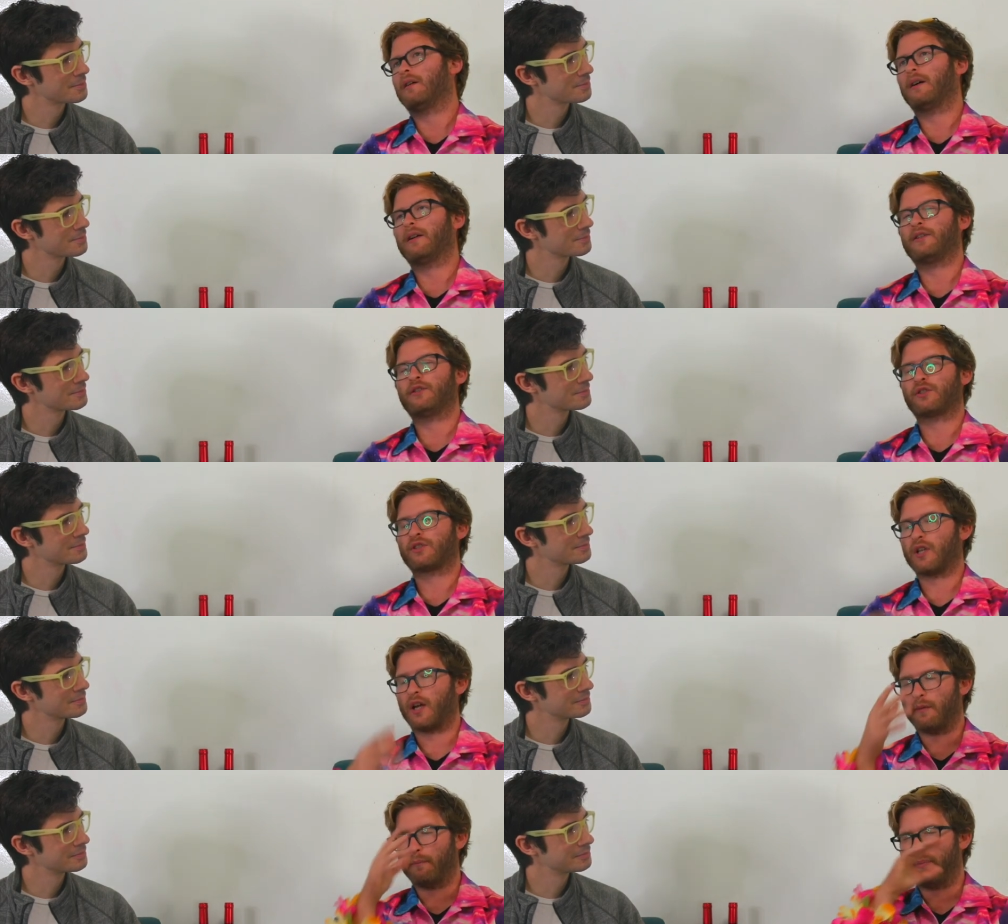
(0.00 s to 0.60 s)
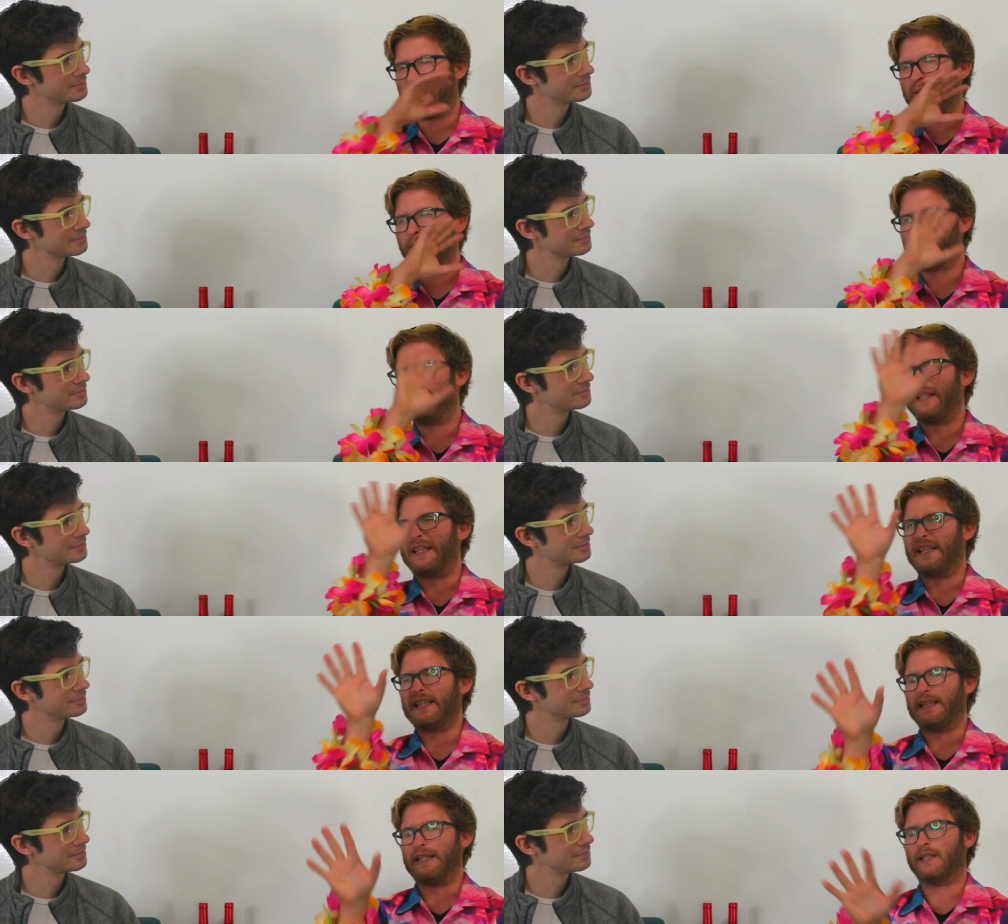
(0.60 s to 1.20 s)
Speaker 1: I just saw a big
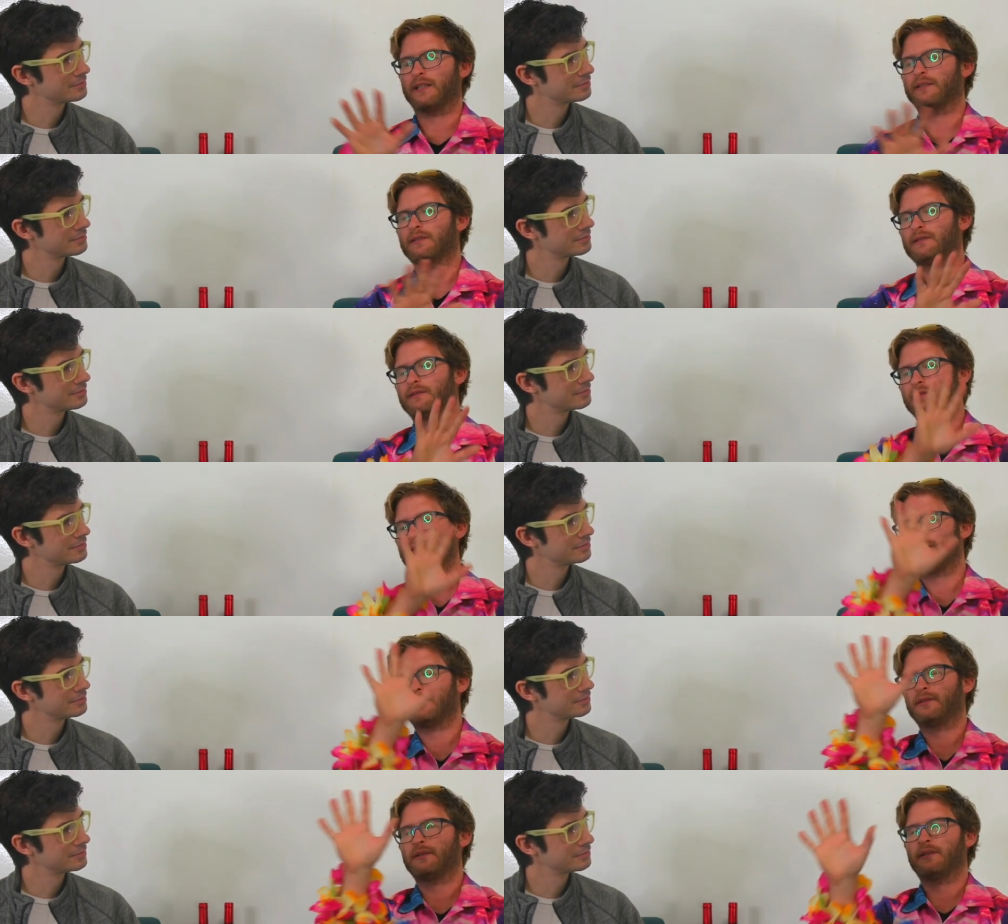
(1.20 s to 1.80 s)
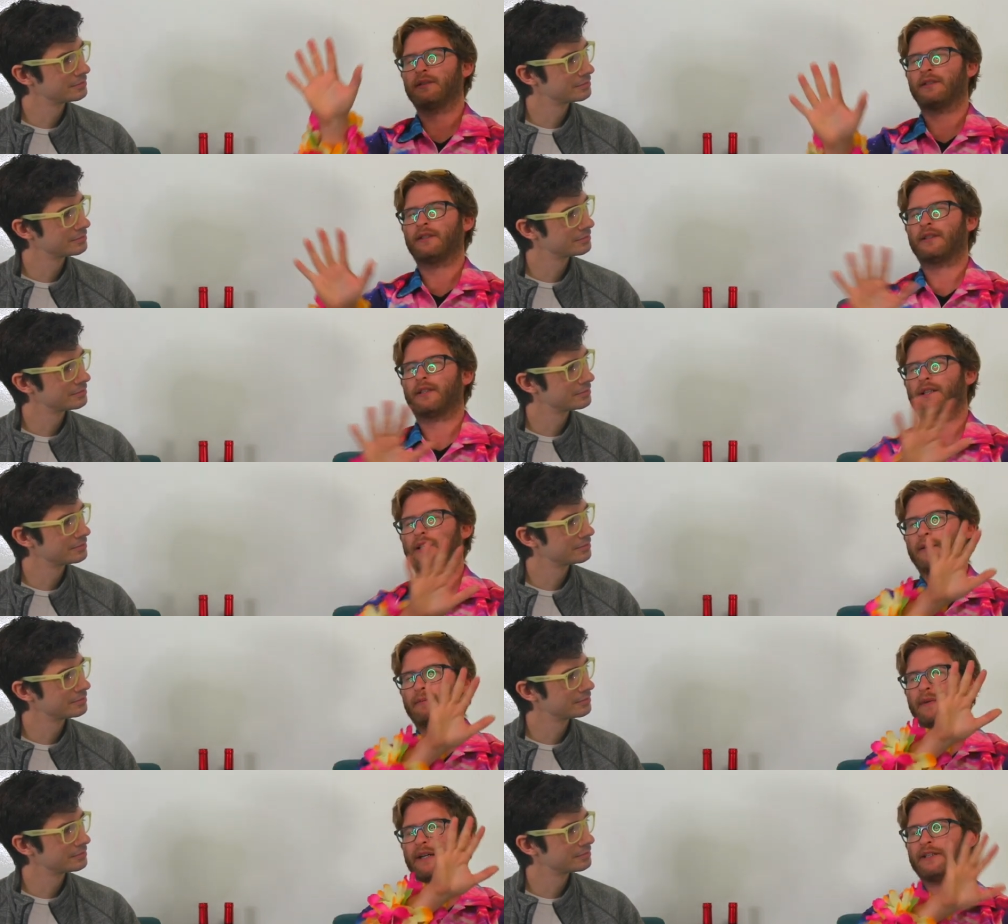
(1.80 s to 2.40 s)
bee
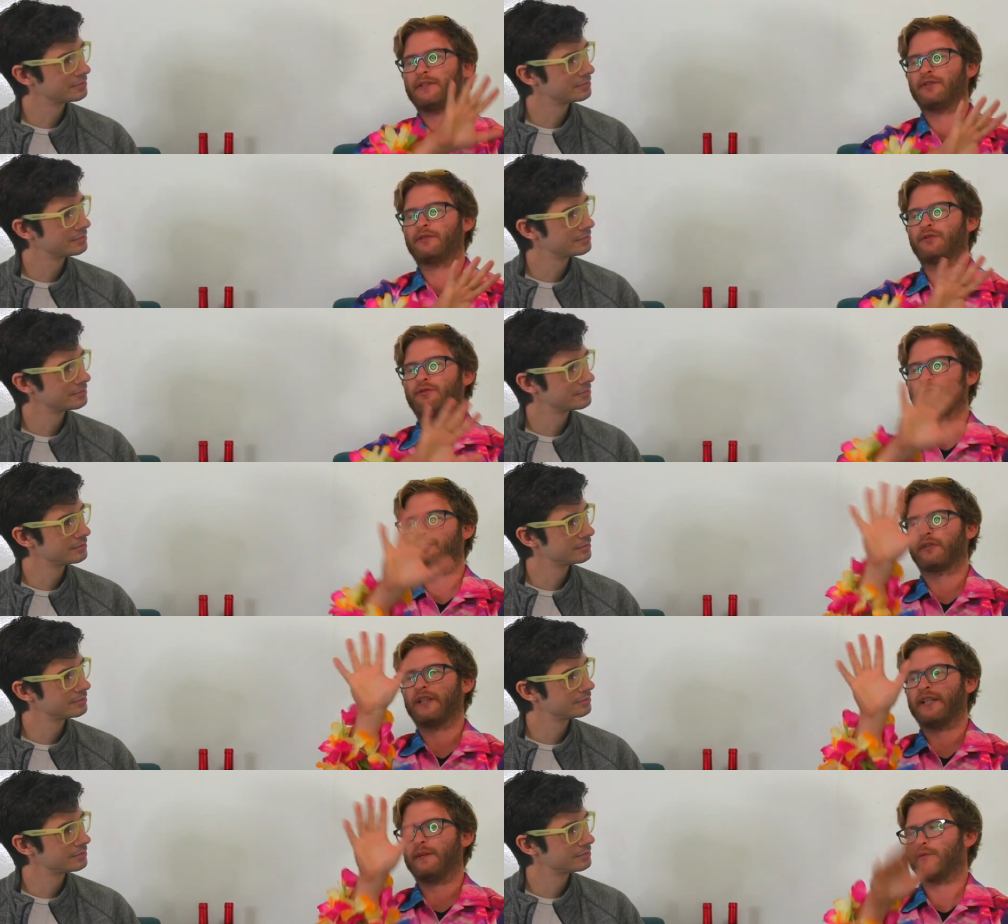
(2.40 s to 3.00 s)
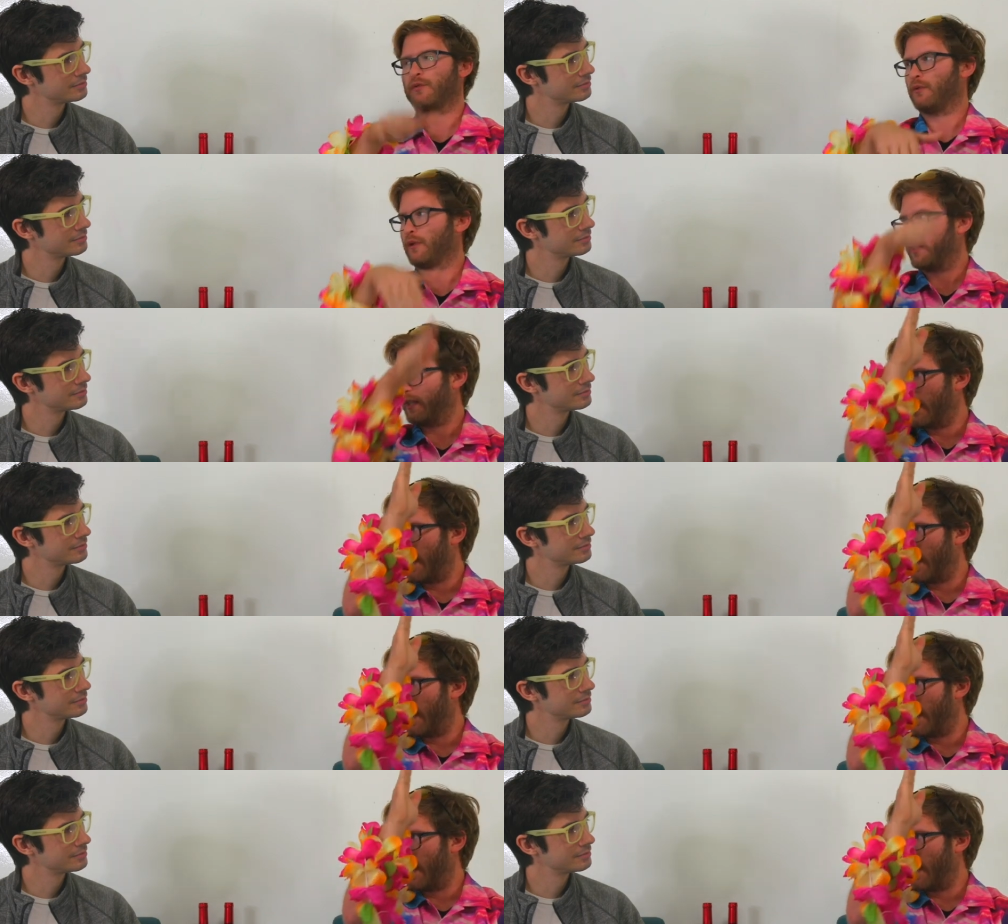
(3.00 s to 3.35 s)
in my dreams with